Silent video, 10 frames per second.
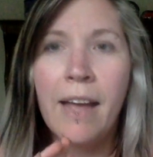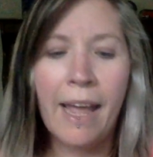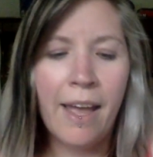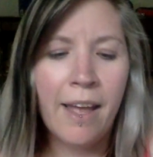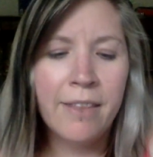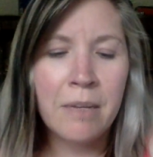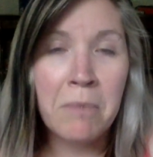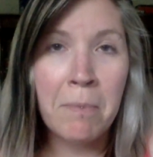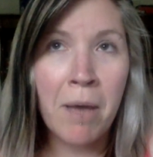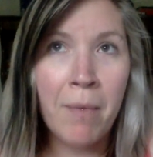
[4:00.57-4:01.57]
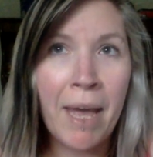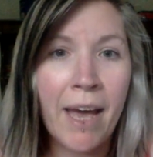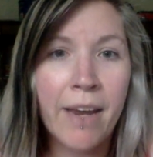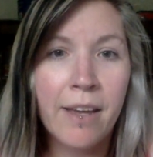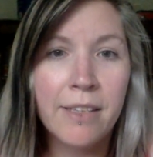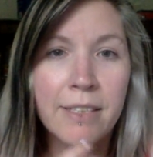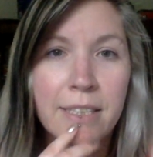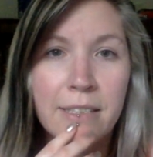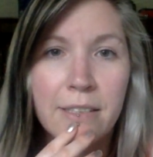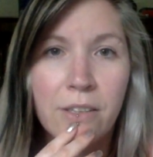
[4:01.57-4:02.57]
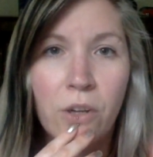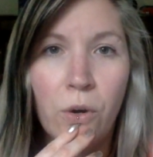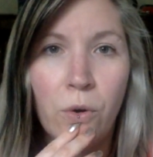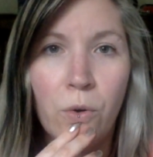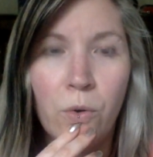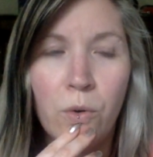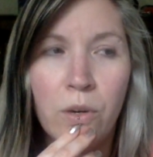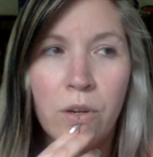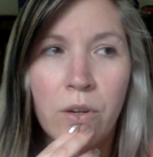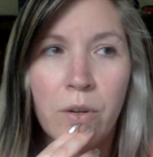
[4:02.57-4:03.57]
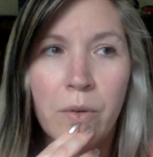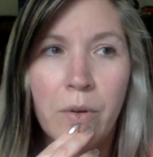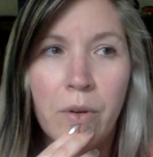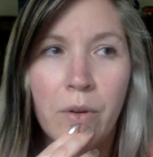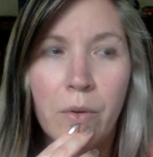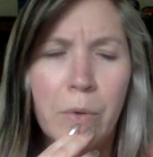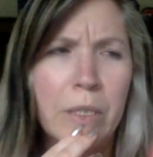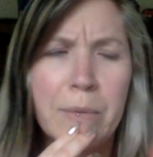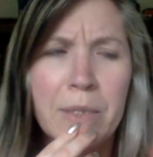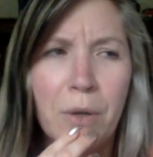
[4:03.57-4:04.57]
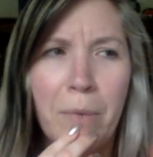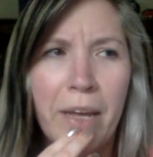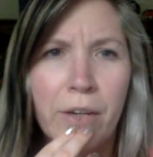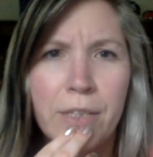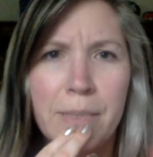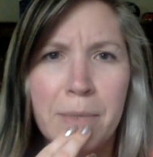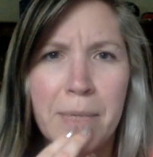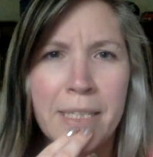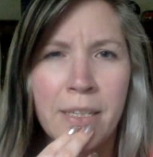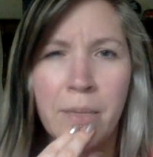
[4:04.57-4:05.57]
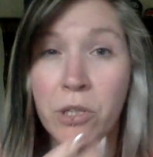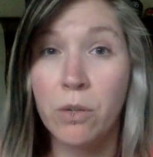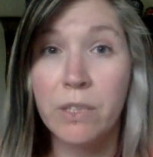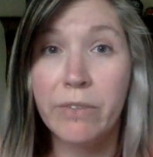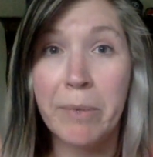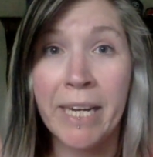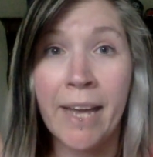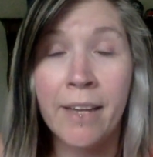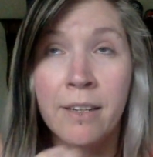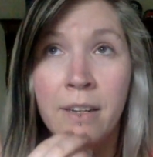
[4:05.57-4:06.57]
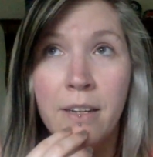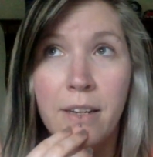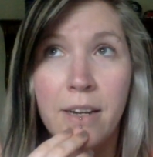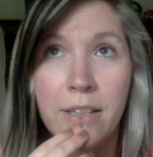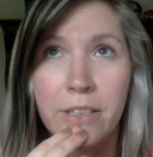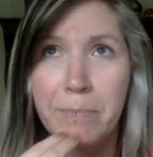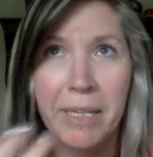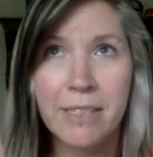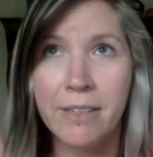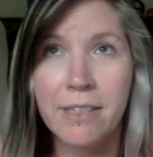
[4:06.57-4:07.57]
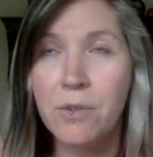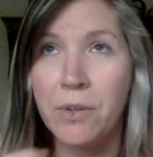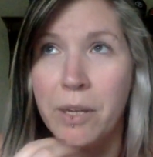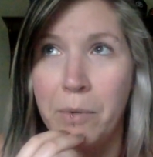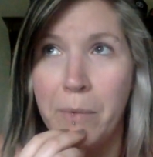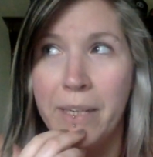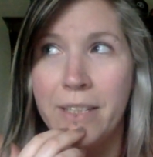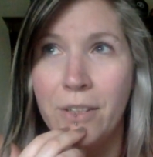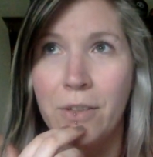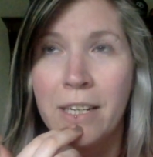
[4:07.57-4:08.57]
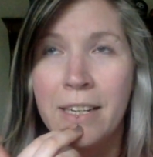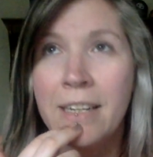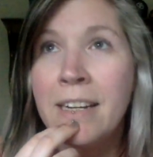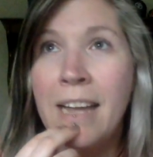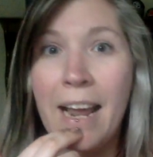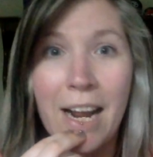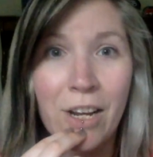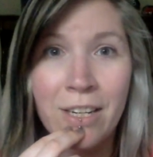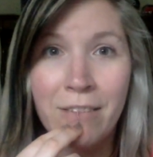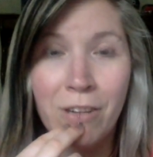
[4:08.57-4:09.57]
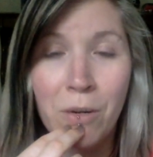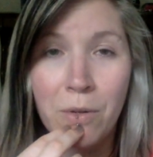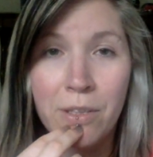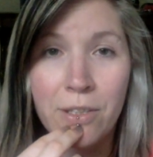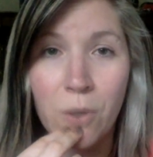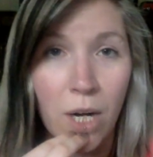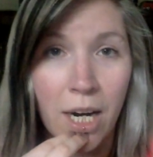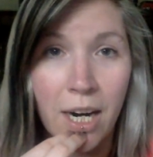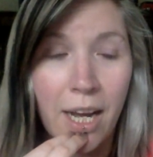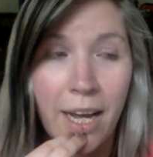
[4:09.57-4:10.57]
And then my mom had us go, we were supposed to go buy a Christmas present. I'm sure it was for my dad, just because of the store that we went to. And I couldn't even go in the store.